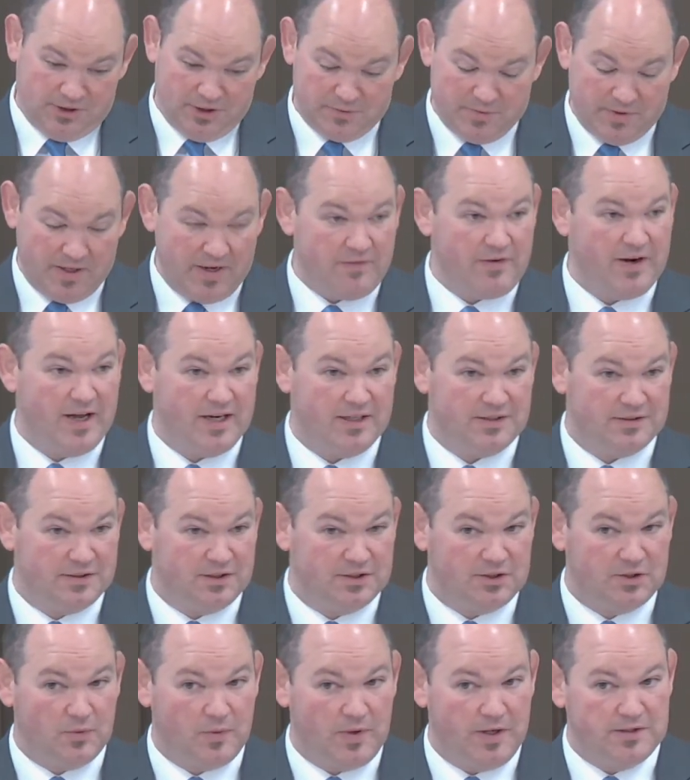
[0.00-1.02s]
excuse me, ever had a
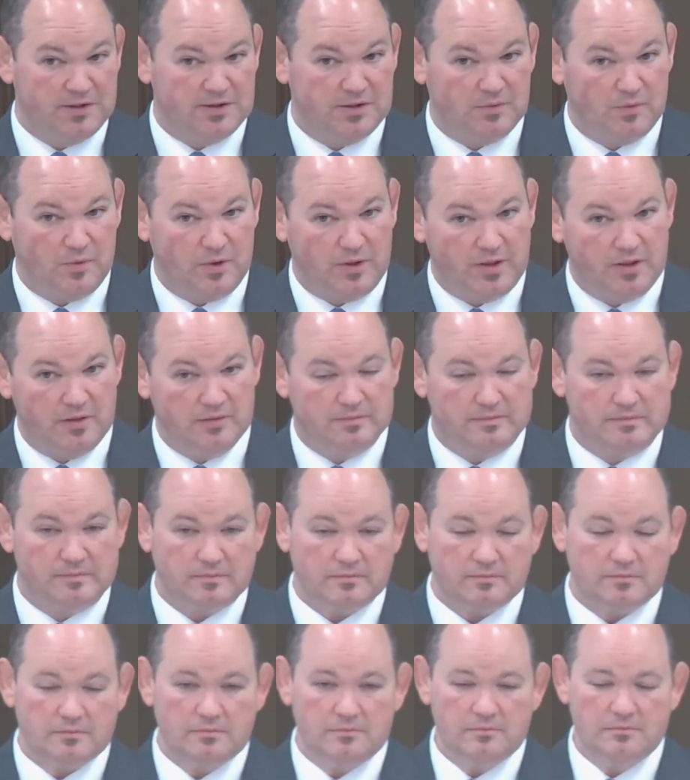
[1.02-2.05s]
situation where you,
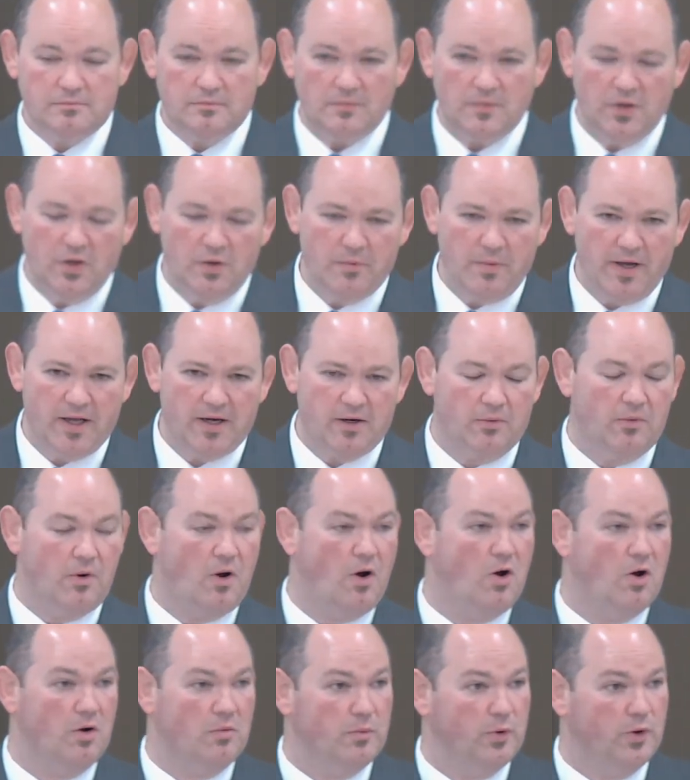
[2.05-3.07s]
you made a
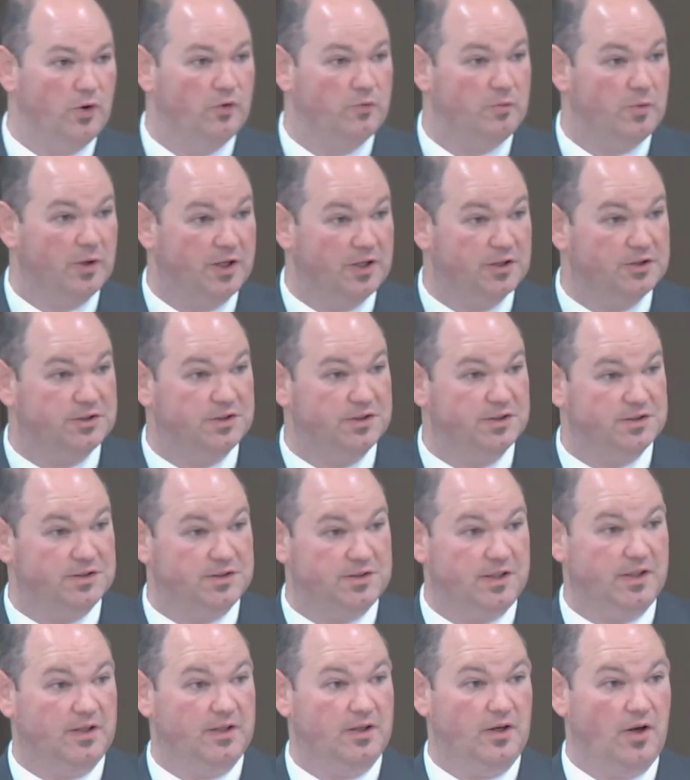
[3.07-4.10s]
wrong move because you
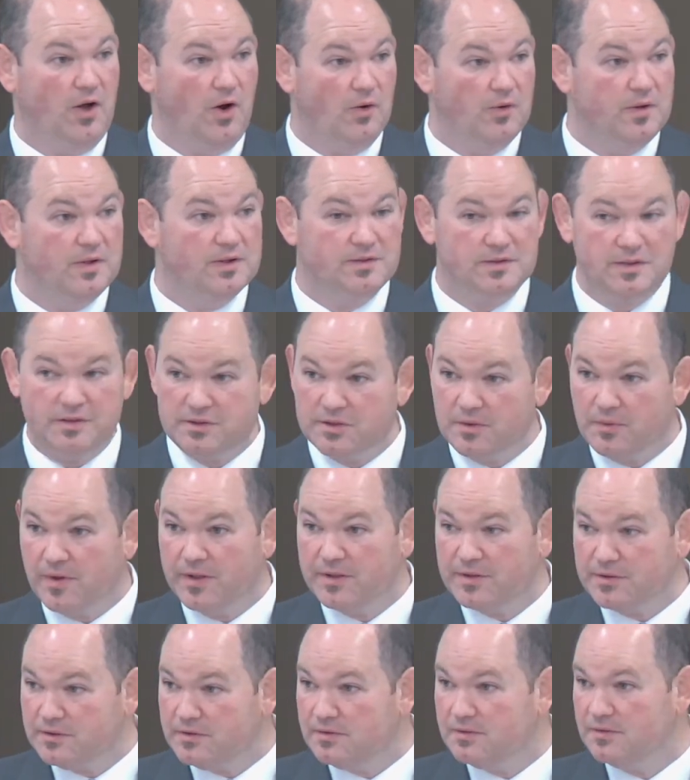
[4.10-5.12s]
just didn't know the
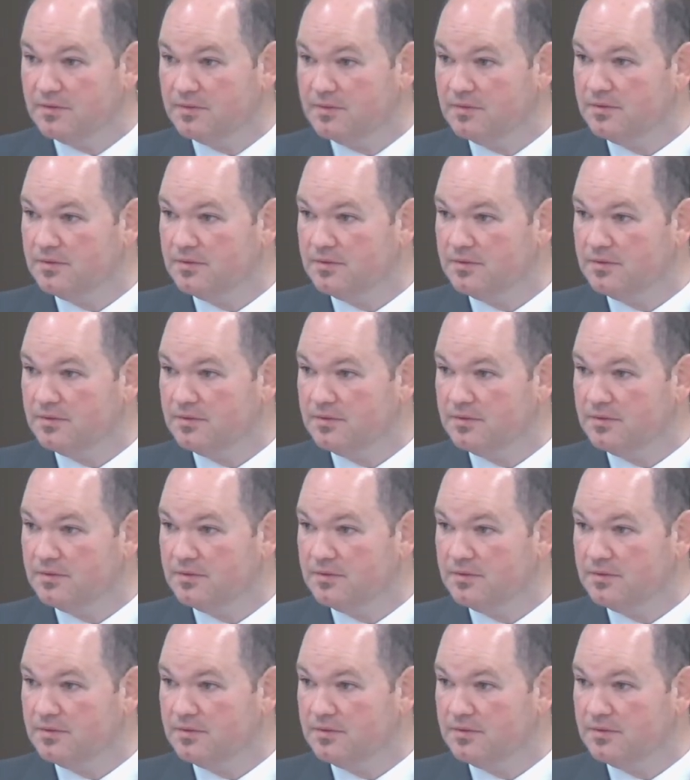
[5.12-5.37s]
situation?